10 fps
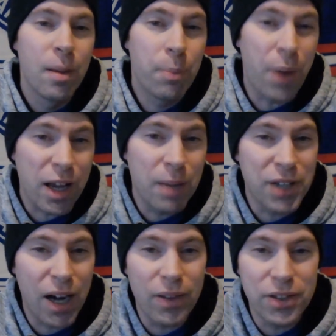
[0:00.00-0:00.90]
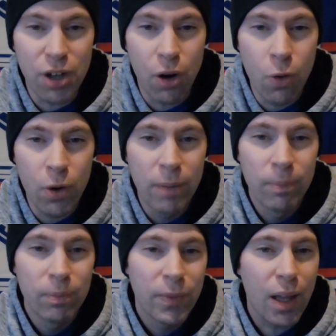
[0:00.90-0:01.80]
Puck comes out of the zone. You
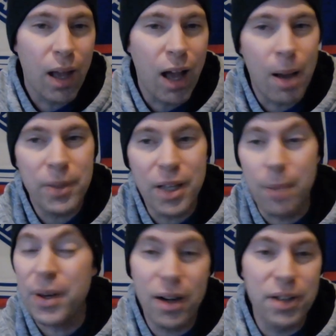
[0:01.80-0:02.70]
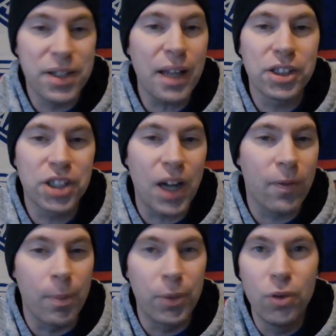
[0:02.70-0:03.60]
had Panarin taking a shot from
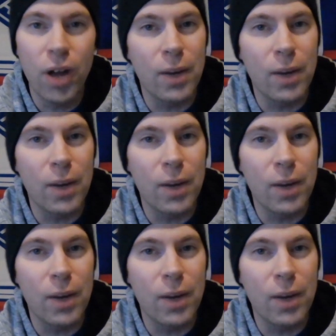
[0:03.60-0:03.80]
the blue line.